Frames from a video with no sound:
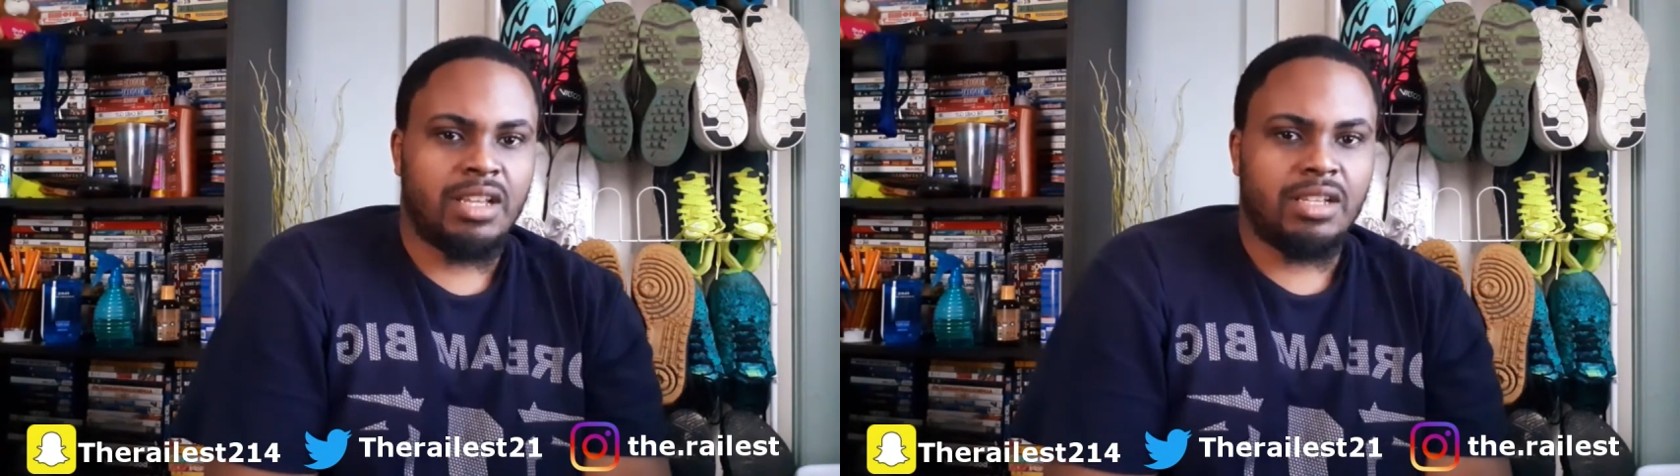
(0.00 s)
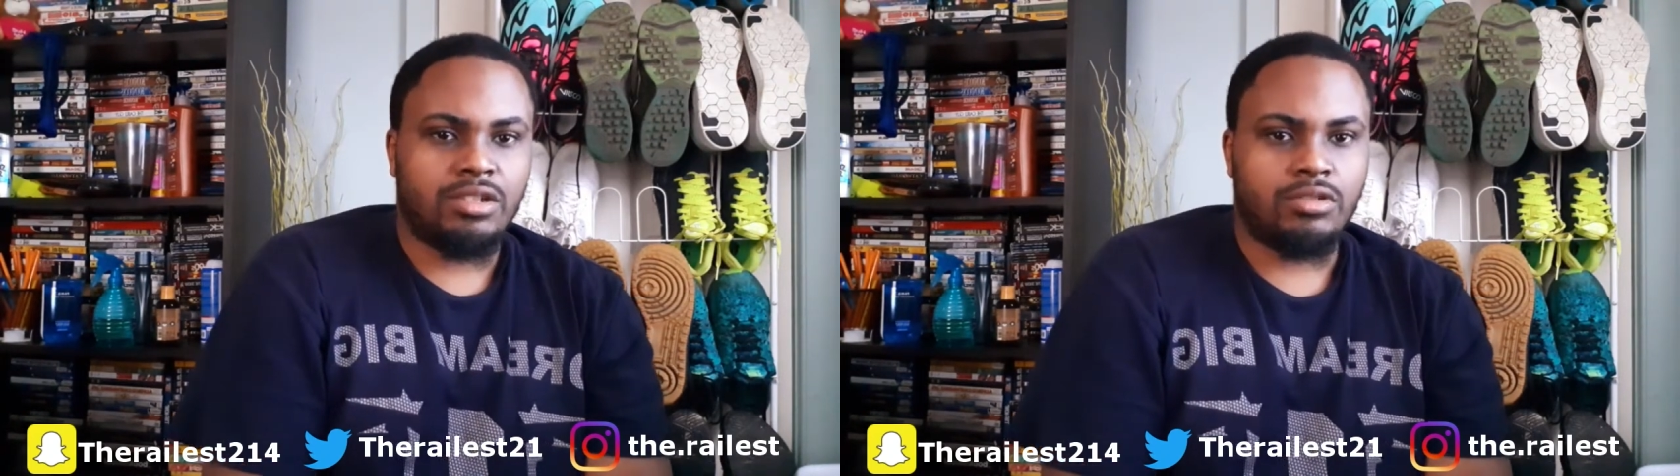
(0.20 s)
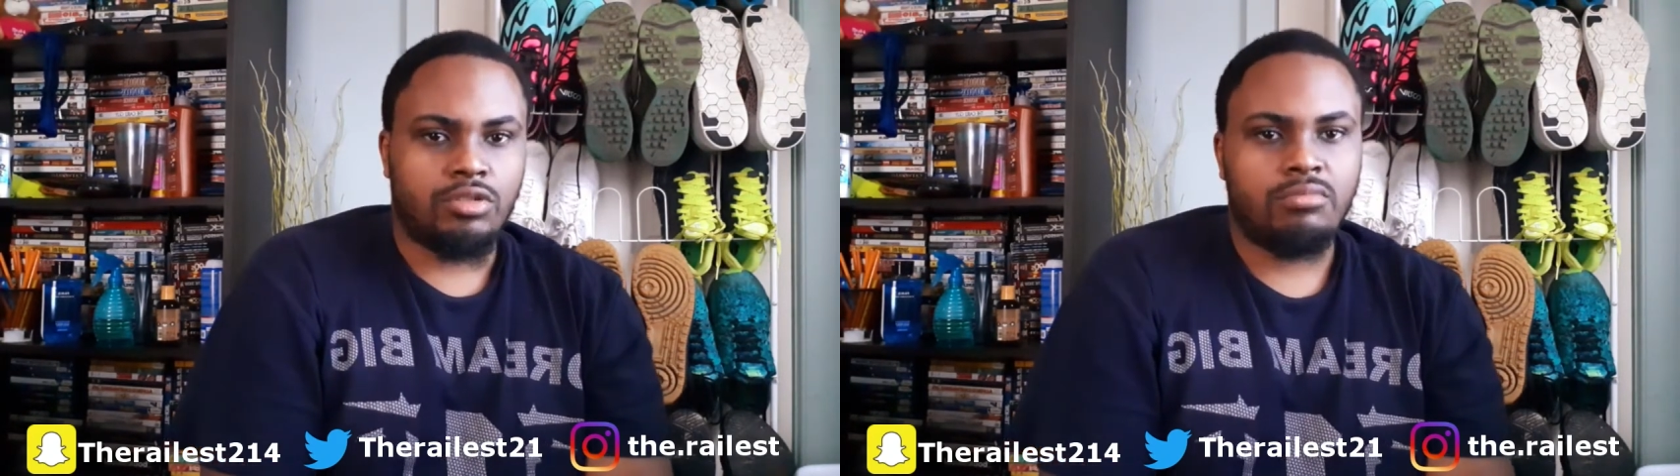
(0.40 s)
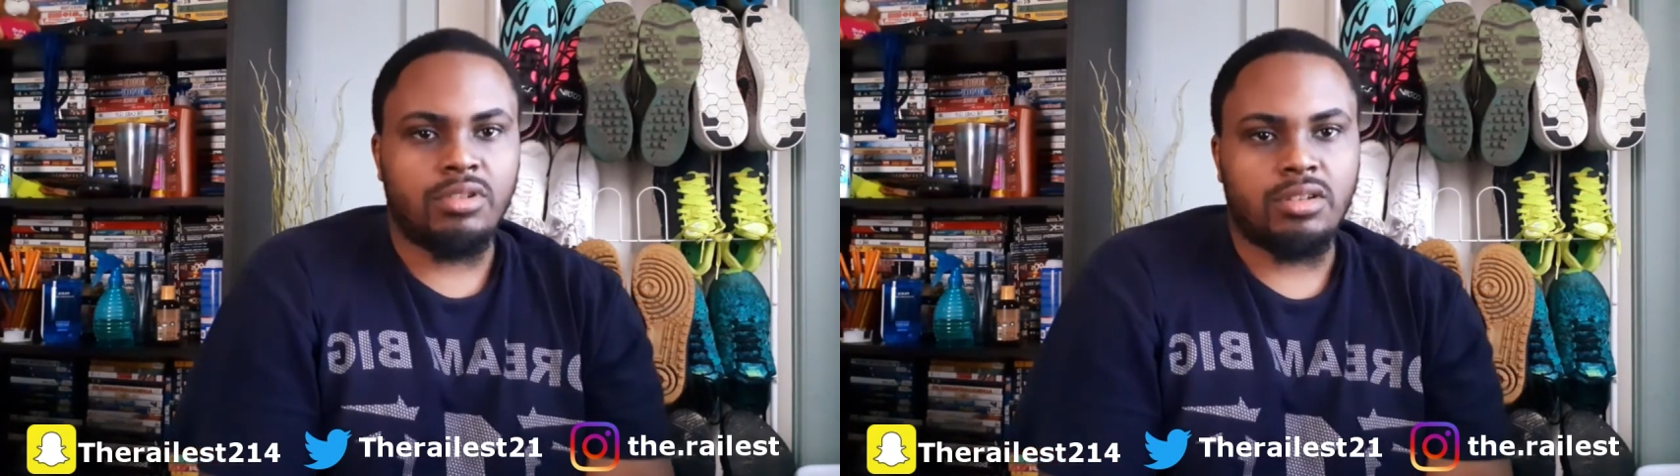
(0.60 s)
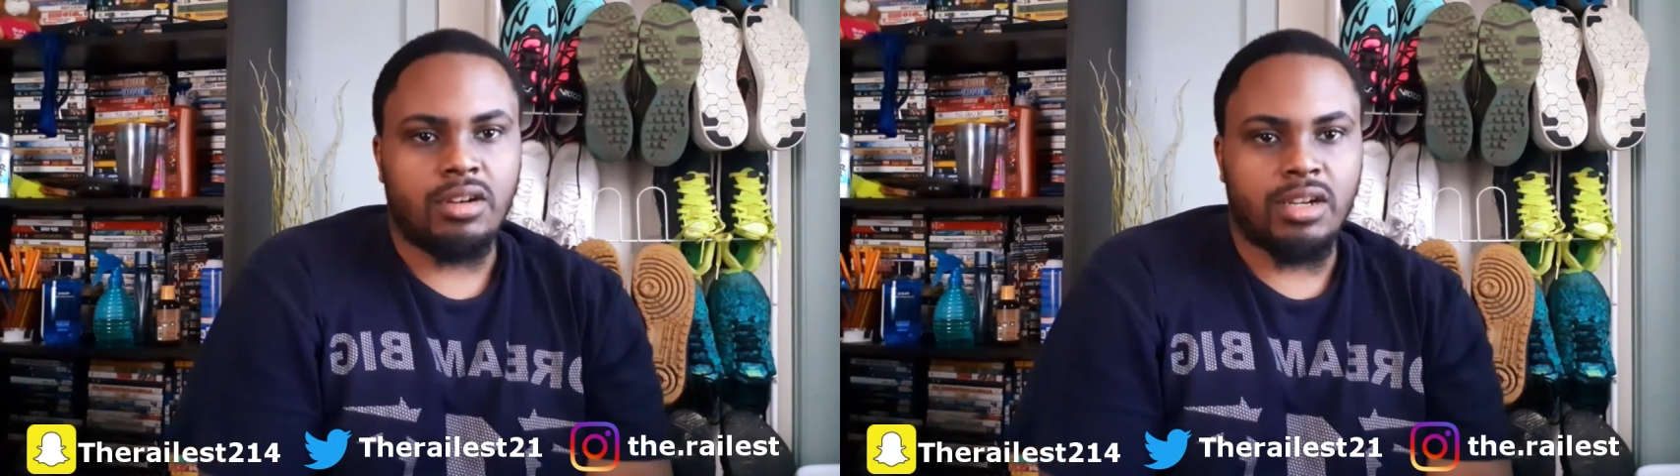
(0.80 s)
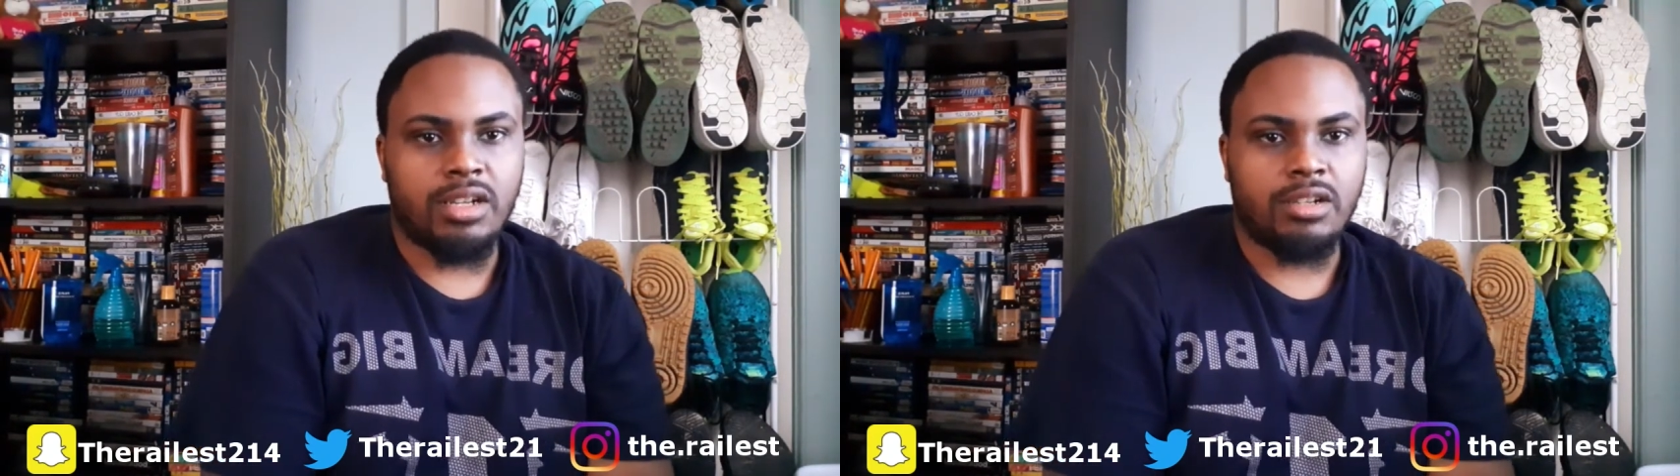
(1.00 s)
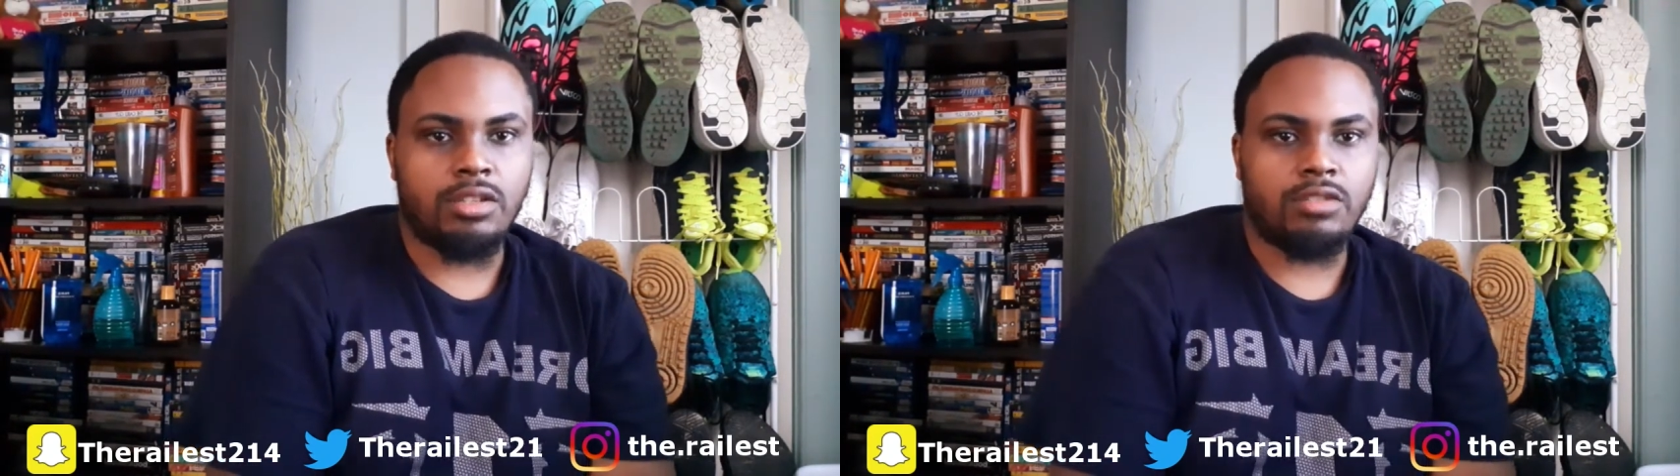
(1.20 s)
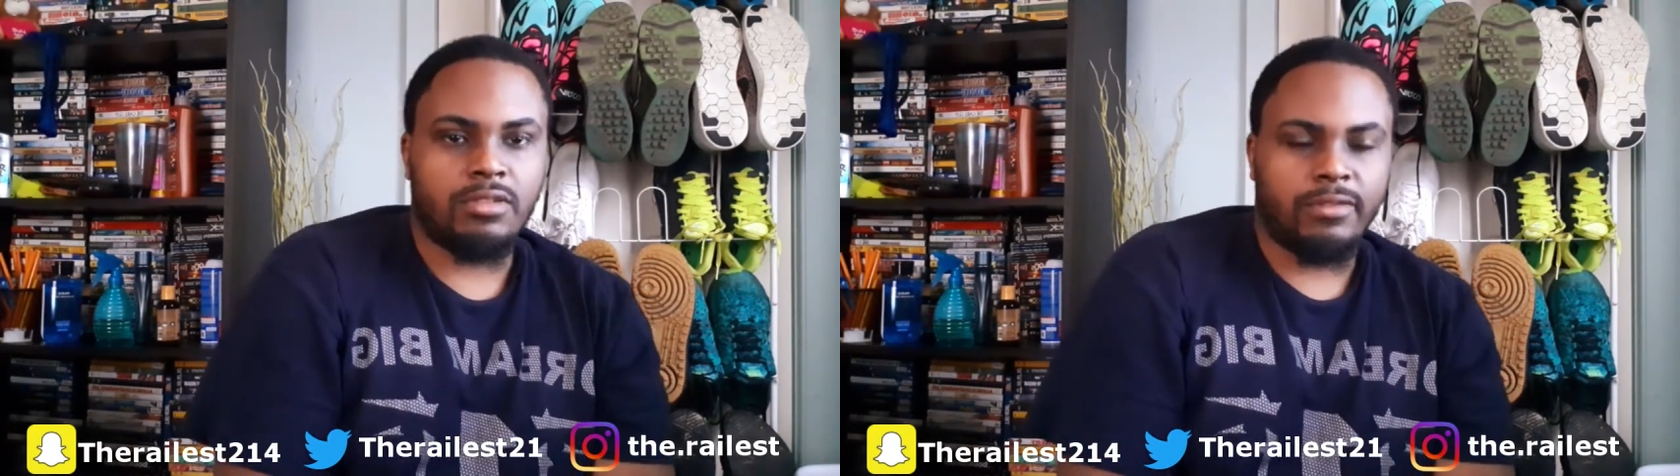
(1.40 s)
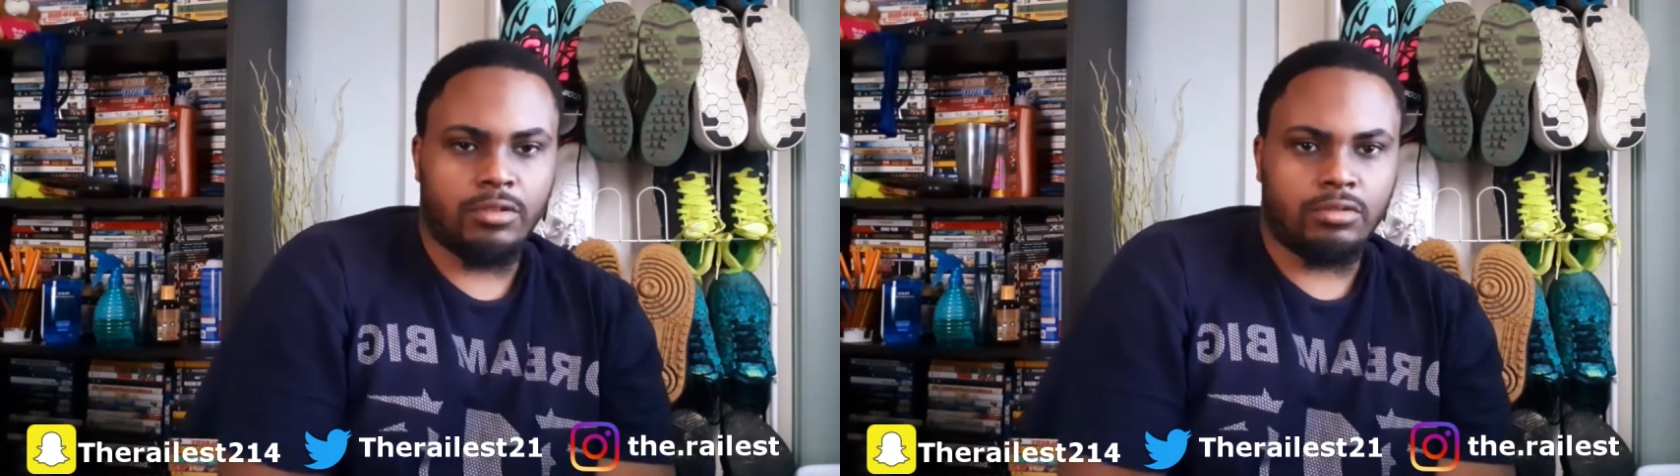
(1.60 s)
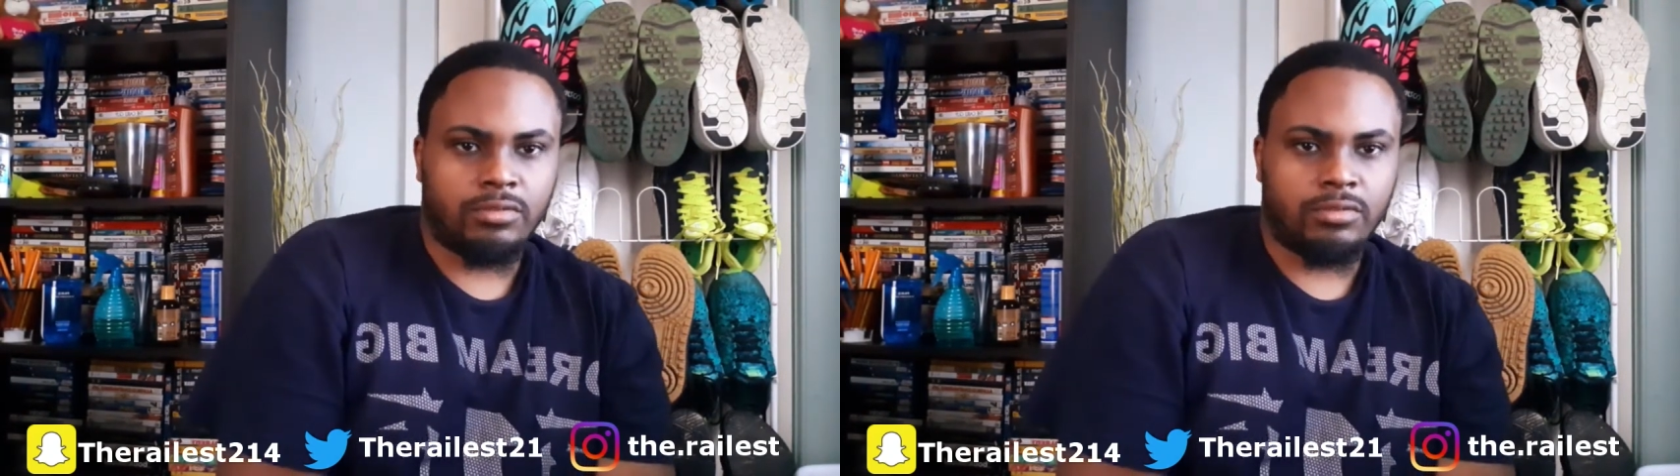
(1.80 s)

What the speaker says: So no more talking, here's the review.